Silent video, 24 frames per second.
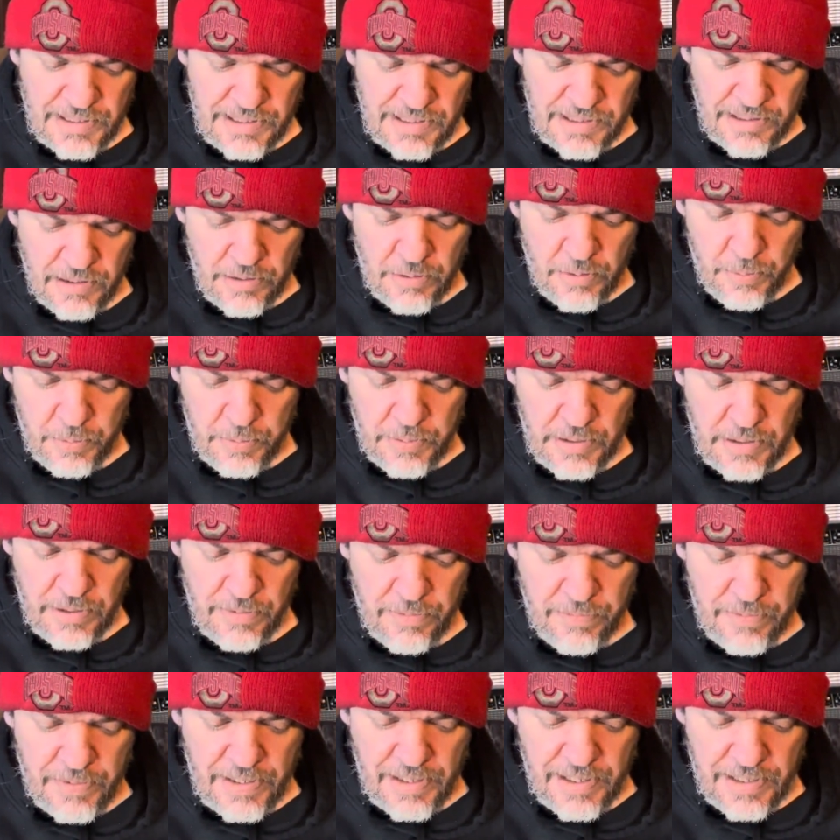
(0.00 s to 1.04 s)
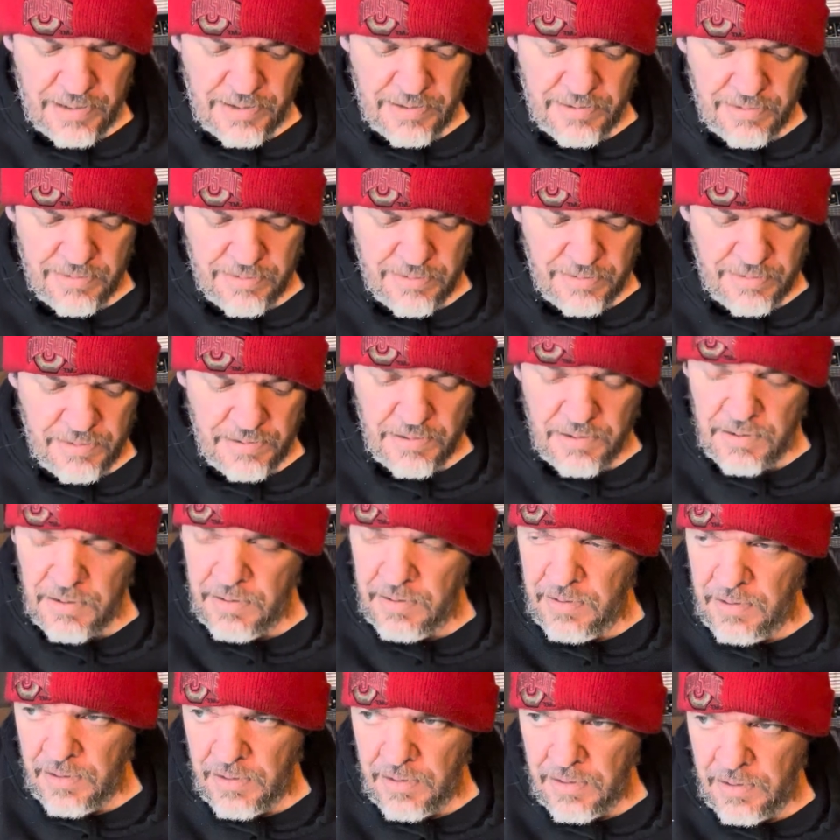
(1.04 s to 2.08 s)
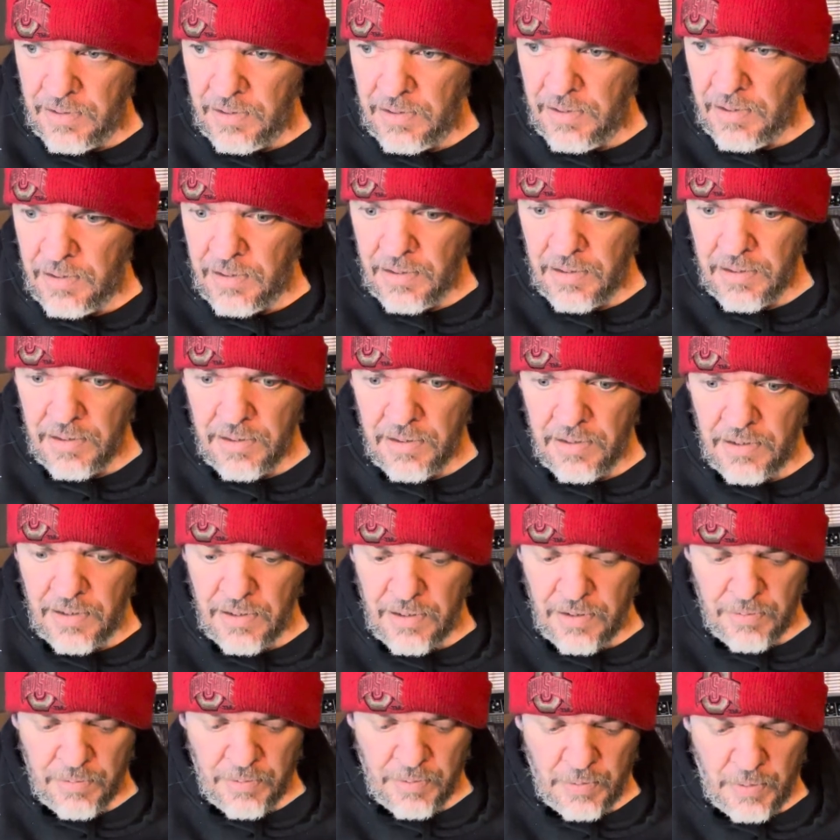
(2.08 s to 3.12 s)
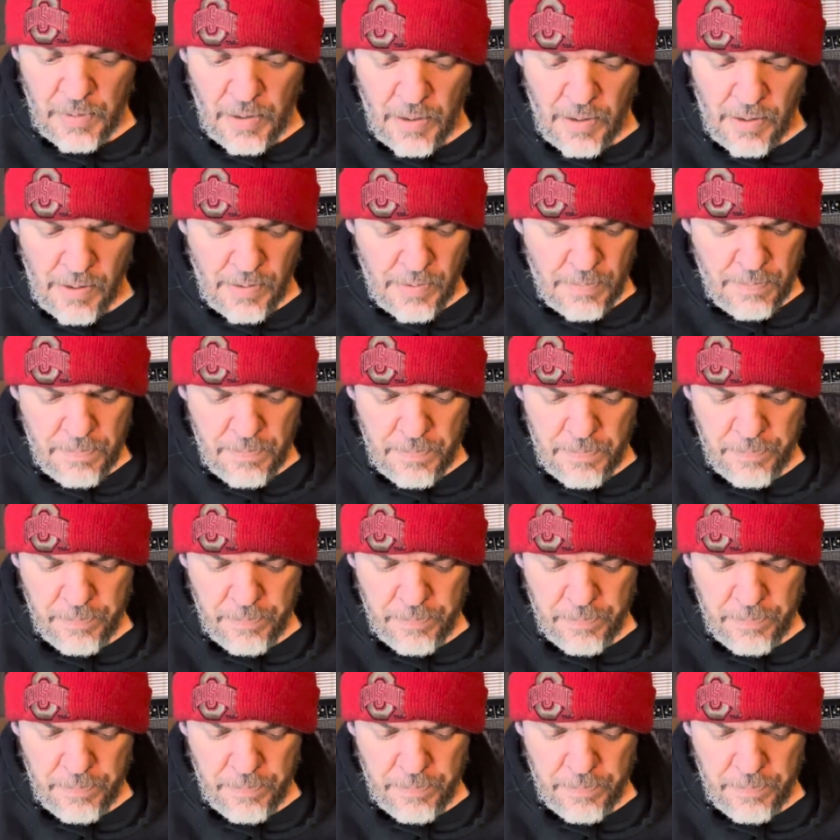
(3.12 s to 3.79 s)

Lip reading: the loop and effects, and you know,